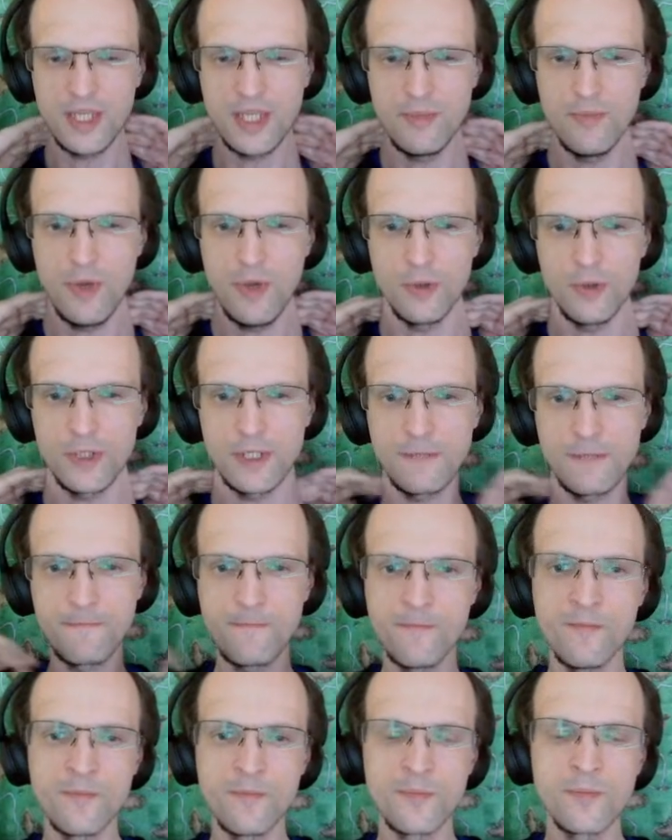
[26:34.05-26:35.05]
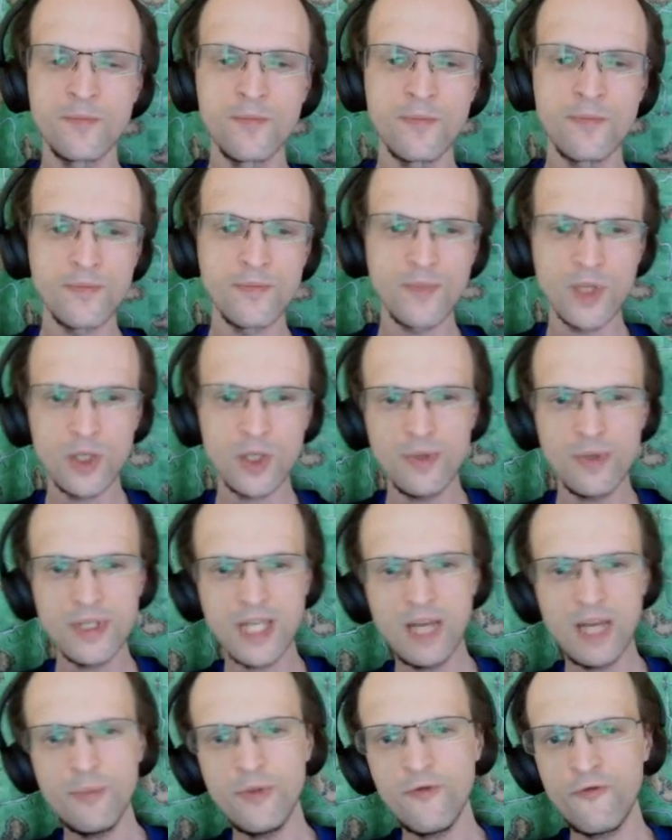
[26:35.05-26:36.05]
most. So on
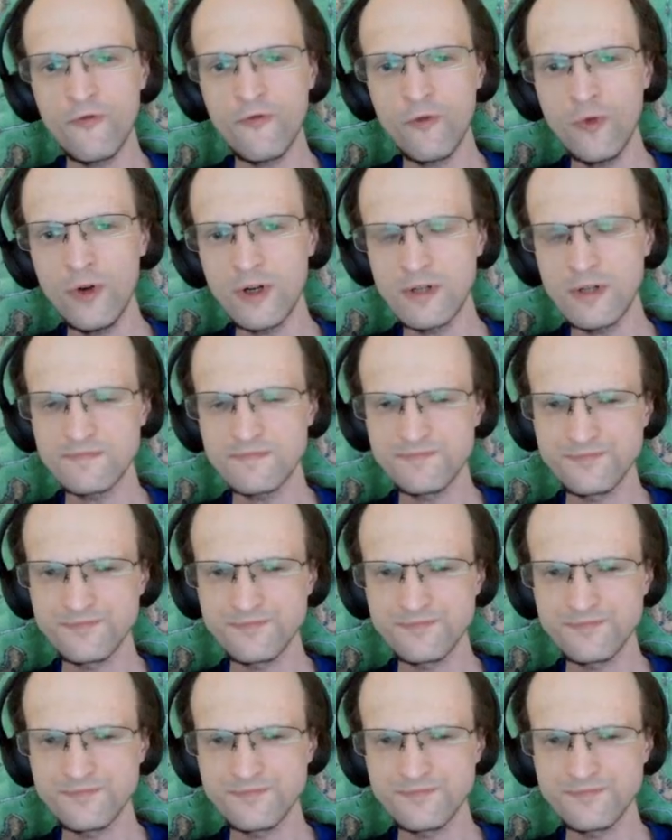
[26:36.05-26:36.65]
table 4,